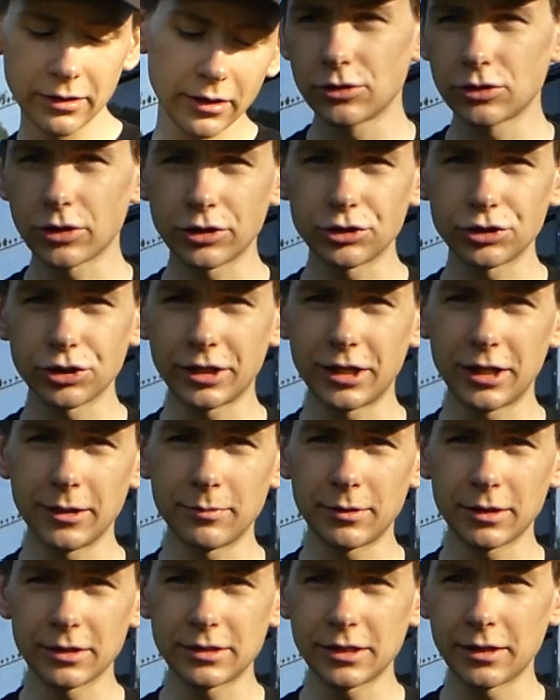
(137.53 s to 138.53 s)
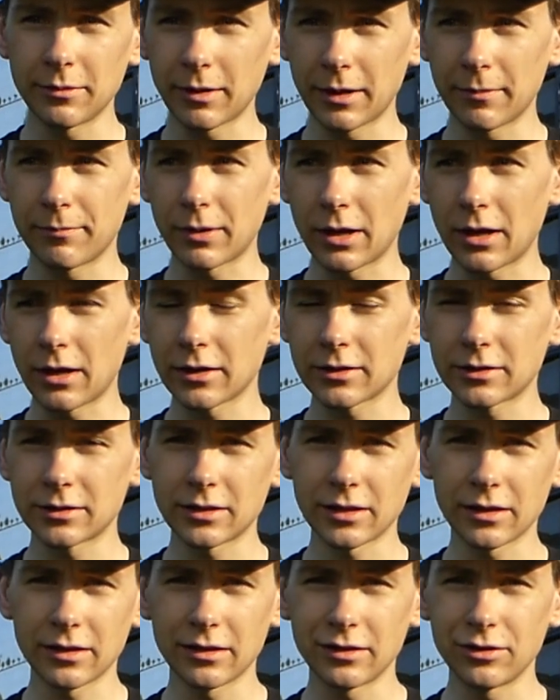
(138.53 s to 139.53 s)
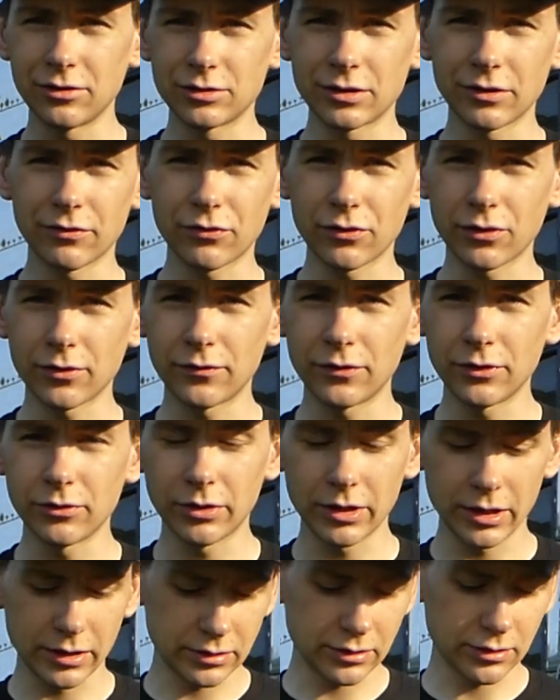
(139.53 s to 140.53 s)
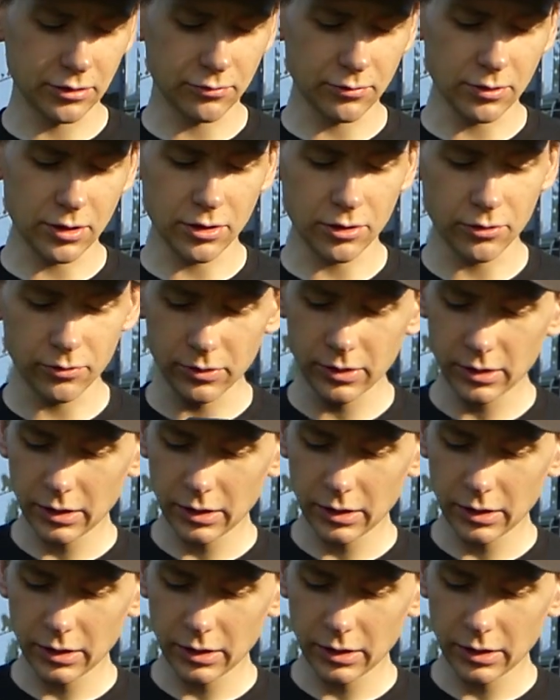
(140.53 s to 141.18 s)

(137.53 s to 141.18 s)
So I usually keep this in my box and use it for a few days in a row,